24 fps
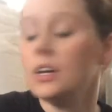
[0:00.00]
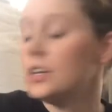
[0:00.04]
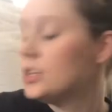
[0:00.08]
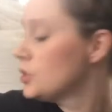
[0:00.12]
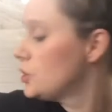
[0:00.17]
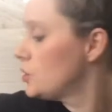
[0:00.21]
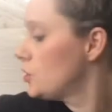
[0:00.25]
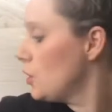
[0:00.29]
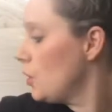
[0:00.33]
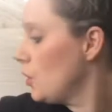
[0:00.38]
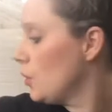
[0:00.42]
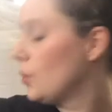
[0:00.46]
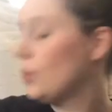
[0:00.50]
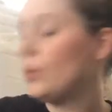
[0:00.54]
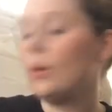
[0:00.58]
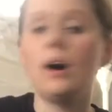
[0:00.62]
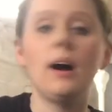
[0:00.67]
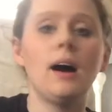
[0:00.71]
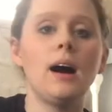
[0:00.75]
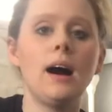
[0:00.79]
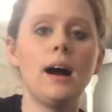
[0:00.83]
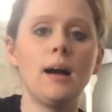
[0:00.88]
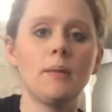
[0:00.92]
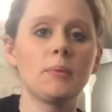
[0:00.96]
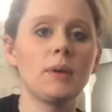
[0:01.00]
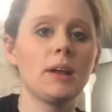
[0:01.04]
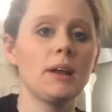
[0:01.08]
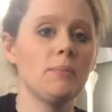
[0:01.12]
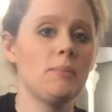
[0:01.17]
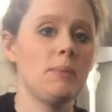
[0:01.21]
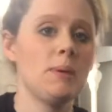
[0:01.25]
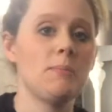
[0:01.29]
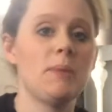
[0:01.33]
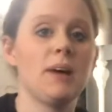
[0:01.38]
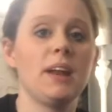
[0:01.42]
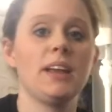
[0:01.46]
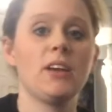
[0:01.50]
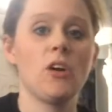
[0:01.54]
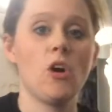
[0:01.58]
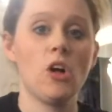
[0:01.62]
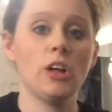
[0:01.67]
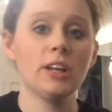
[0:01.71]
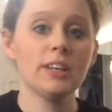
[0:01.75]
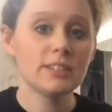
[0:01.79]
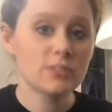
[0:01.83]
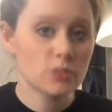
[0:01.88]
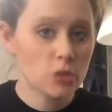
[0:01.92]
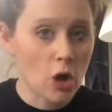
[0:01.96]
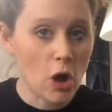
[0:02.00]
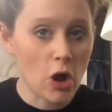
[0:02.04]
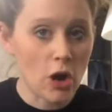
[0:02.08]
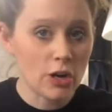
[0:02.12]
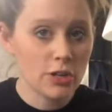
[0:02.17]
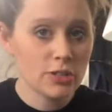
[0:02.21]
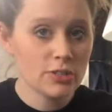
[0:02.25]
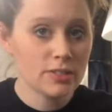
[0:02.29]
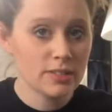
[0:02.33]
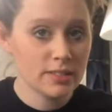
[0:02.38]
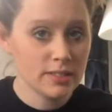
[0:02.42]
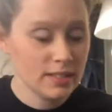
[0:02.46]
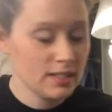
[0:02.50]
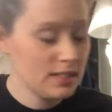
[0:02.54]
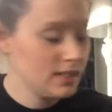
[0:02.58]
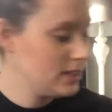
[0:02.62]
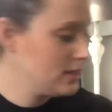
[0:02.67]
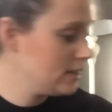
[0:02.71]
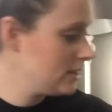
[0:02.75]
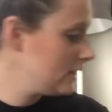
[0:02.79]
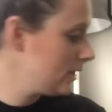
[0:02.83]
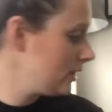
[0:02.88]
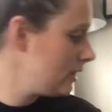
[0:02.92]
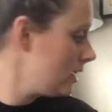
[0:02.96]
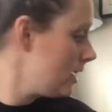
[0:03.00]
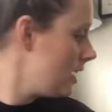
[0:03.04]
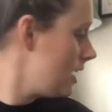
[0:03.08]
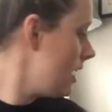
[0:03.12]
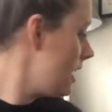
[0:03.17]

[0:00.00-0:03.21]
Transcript: So I'm gonna be putting all his cars in here,